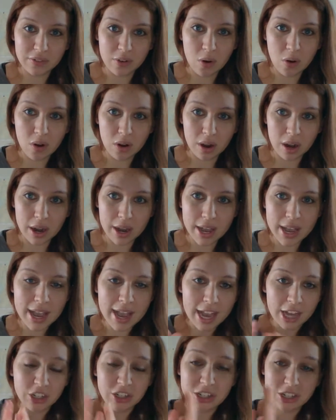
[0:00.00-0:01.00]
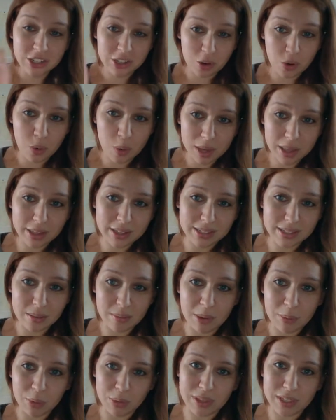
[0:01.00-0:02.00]
of Korra? And just to quickly sum
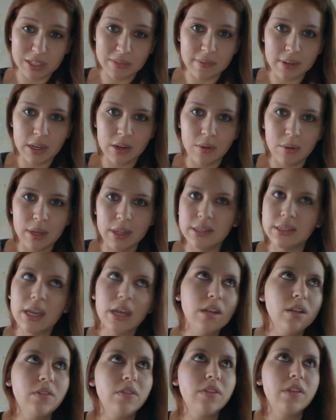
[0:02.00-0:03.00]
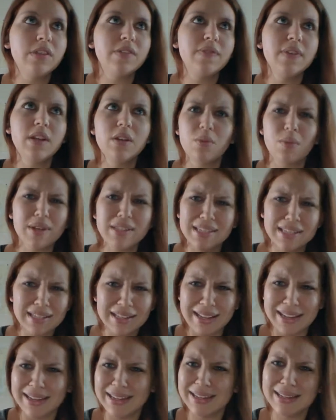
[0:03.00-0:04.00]
up what this video is, and this video wasn't
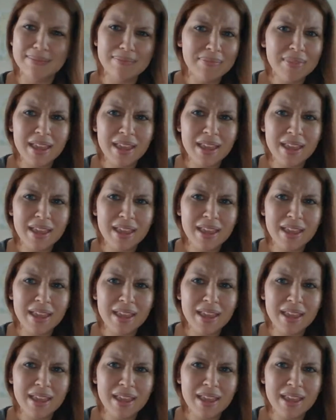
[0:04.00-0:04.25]
like